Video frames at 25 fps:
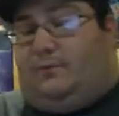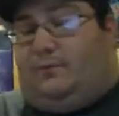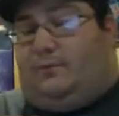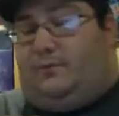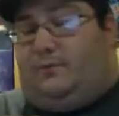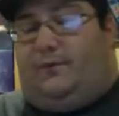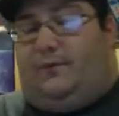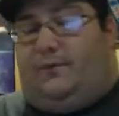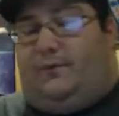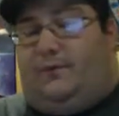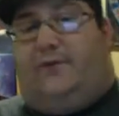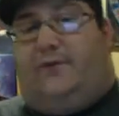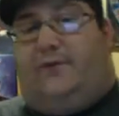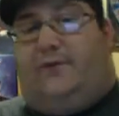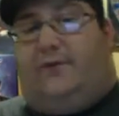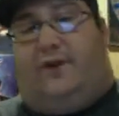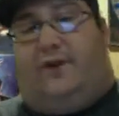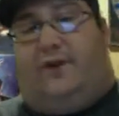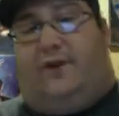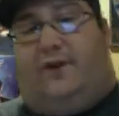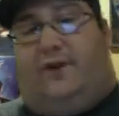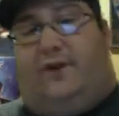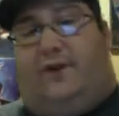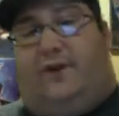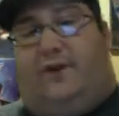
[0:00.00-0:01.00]
very
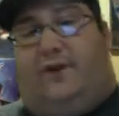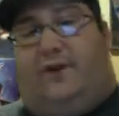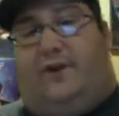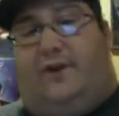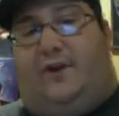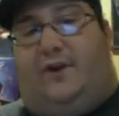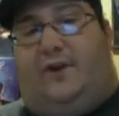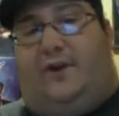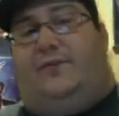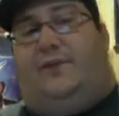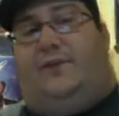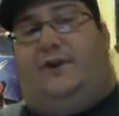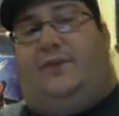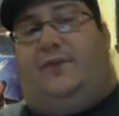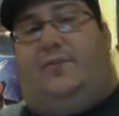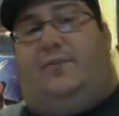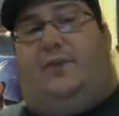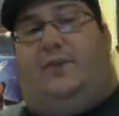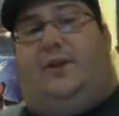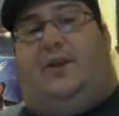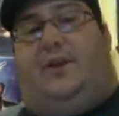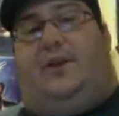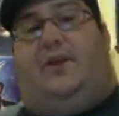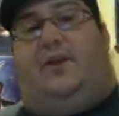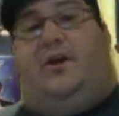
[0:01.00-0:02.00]
funny lady, very funny
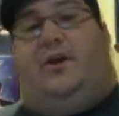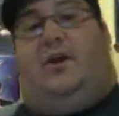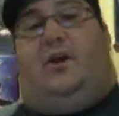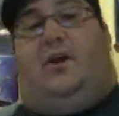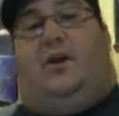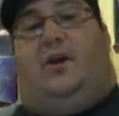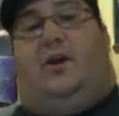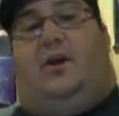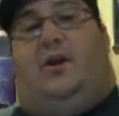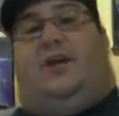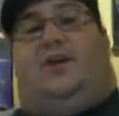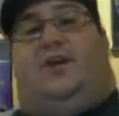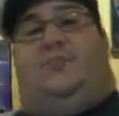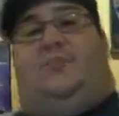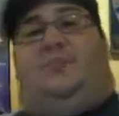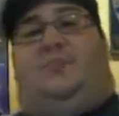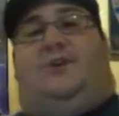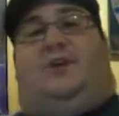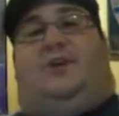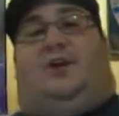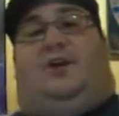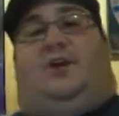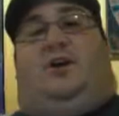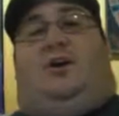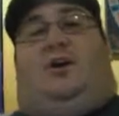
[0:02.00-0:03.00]
comedian. James
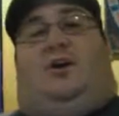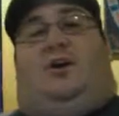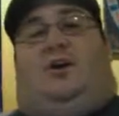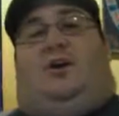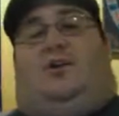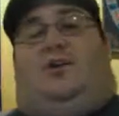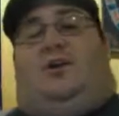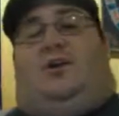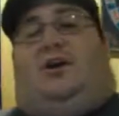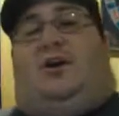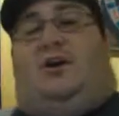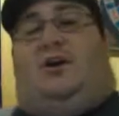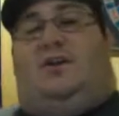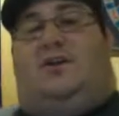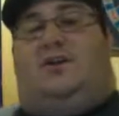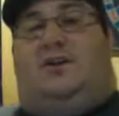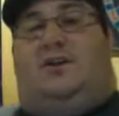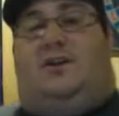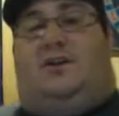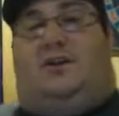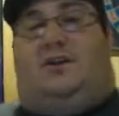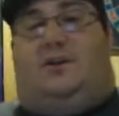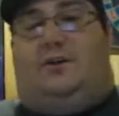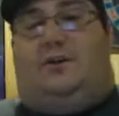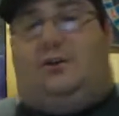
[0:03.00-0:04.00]

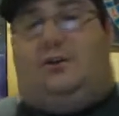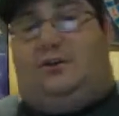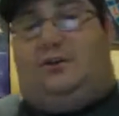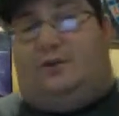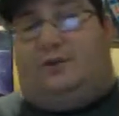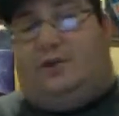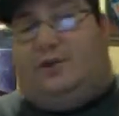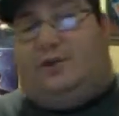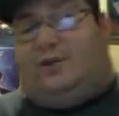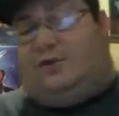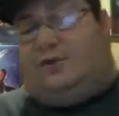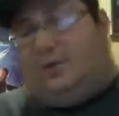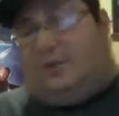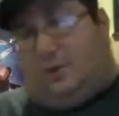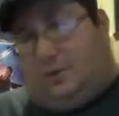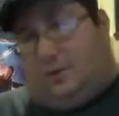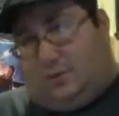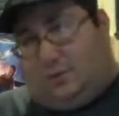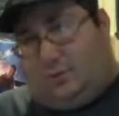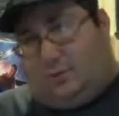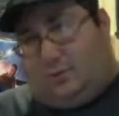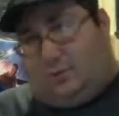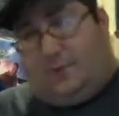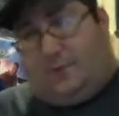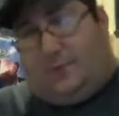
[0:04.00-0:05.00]
D'Arcy. The list
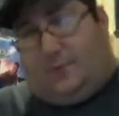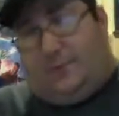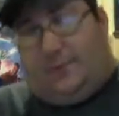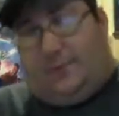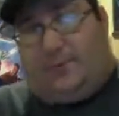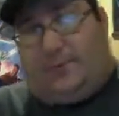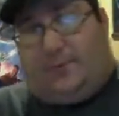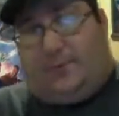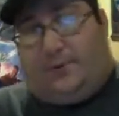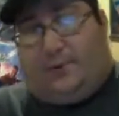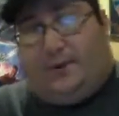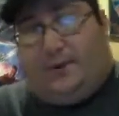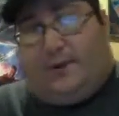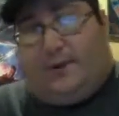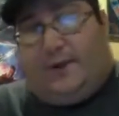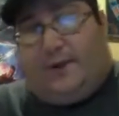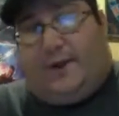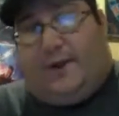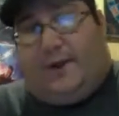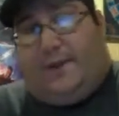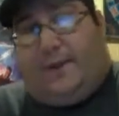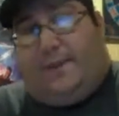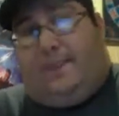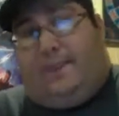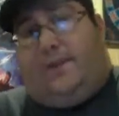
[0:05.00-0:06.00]
goes on, people.
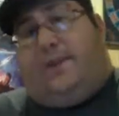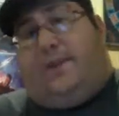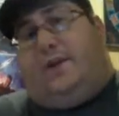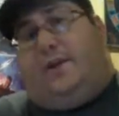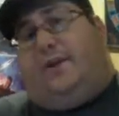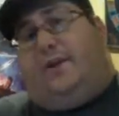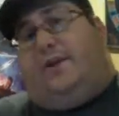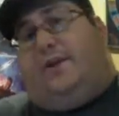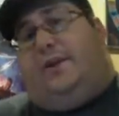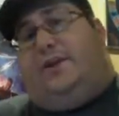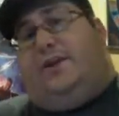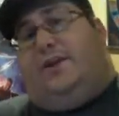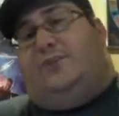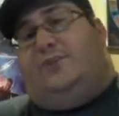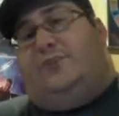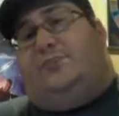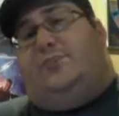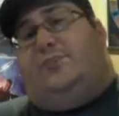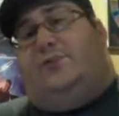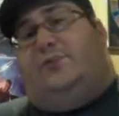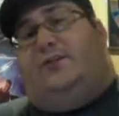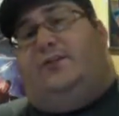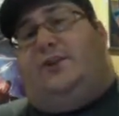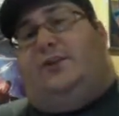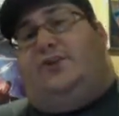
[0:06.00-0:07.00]
This
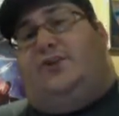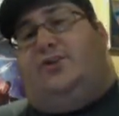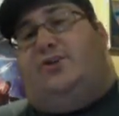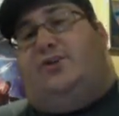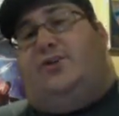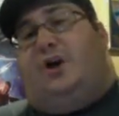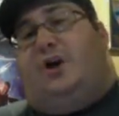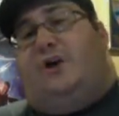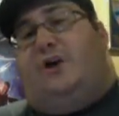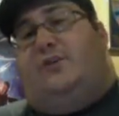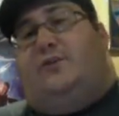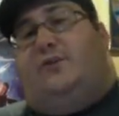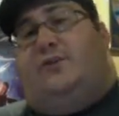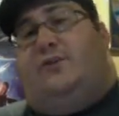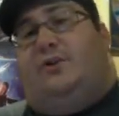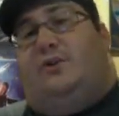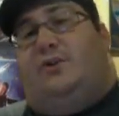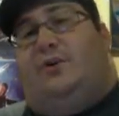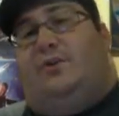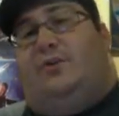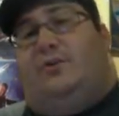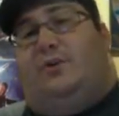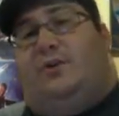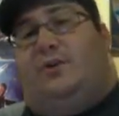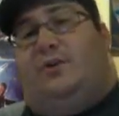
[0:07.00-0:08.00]
movie is chock
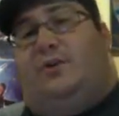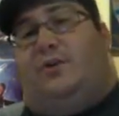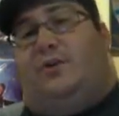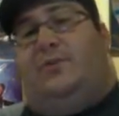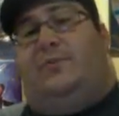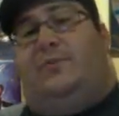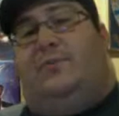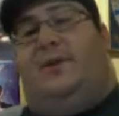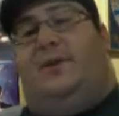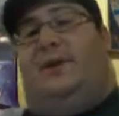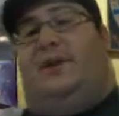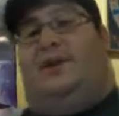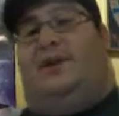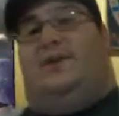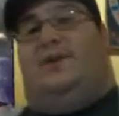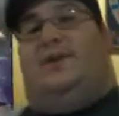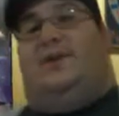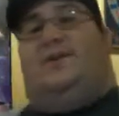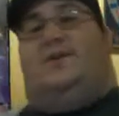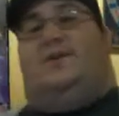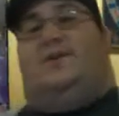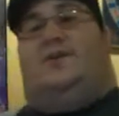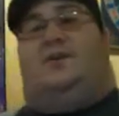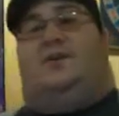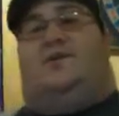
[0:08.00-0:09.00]
filled with
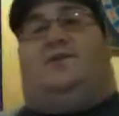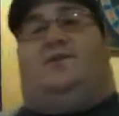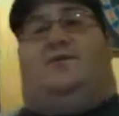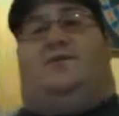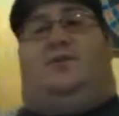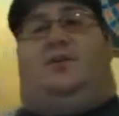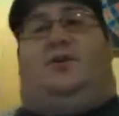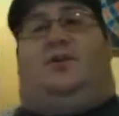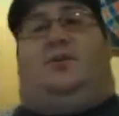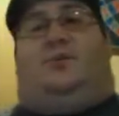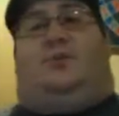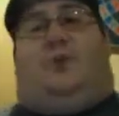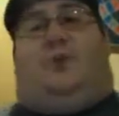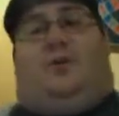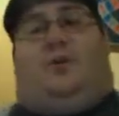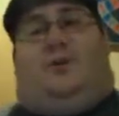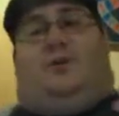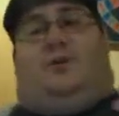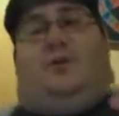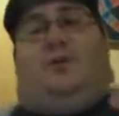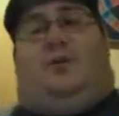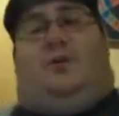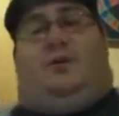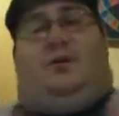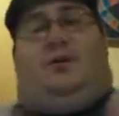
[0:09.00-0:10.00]
comedians. It's filled with
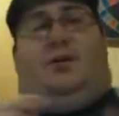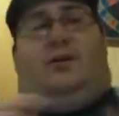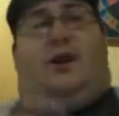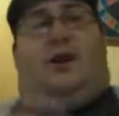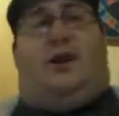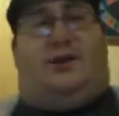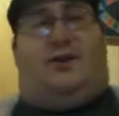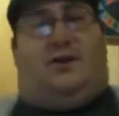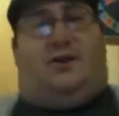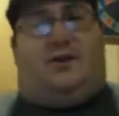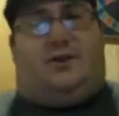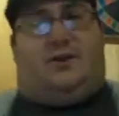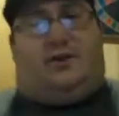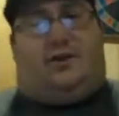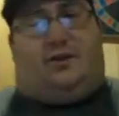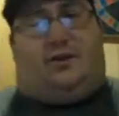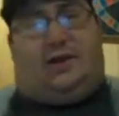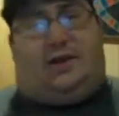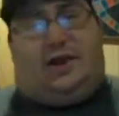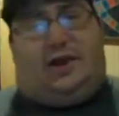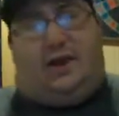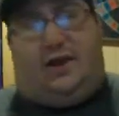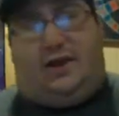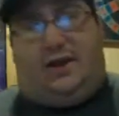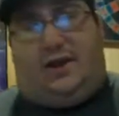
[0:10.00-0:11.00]

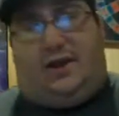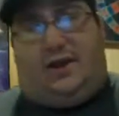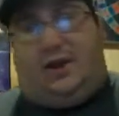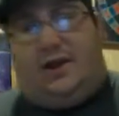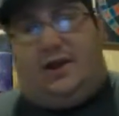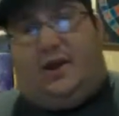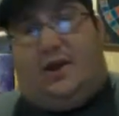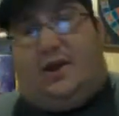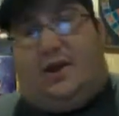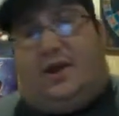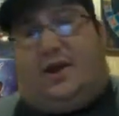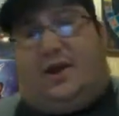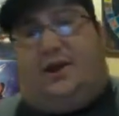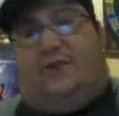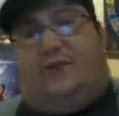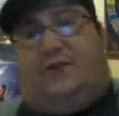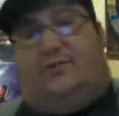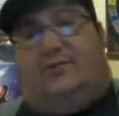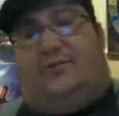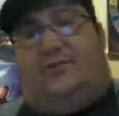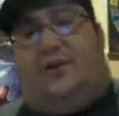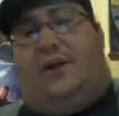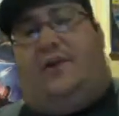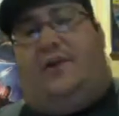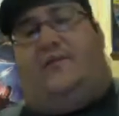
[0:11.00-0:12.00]
hilarity. It is
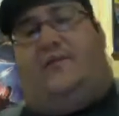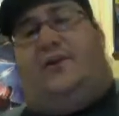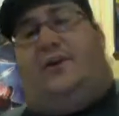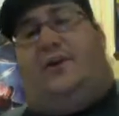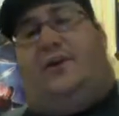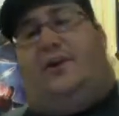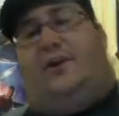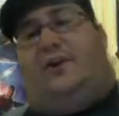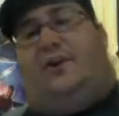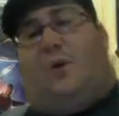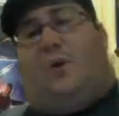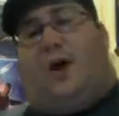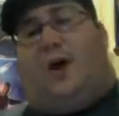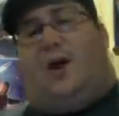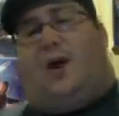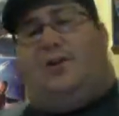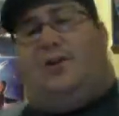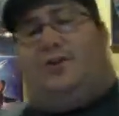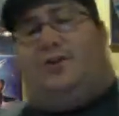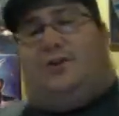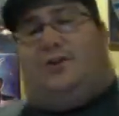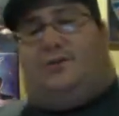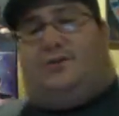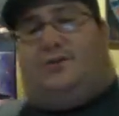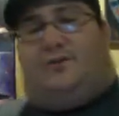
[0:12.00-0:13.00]
very funny to
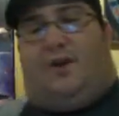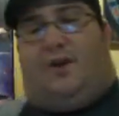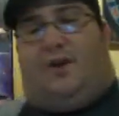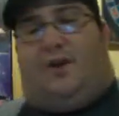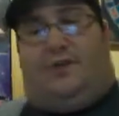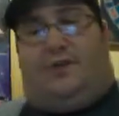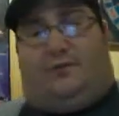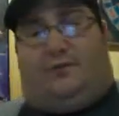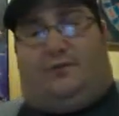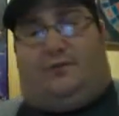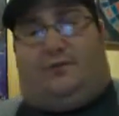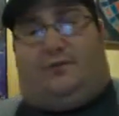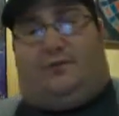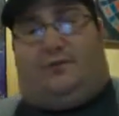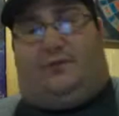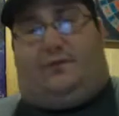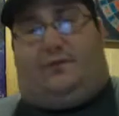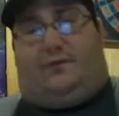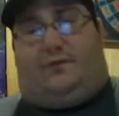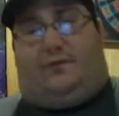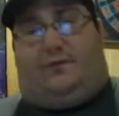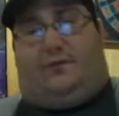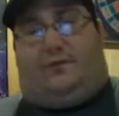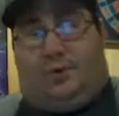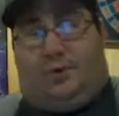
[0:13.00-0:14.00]
watch. It is very funny to
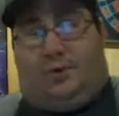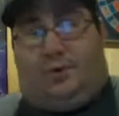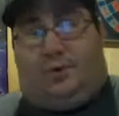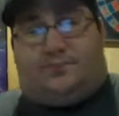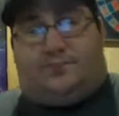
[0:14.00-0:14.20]
view.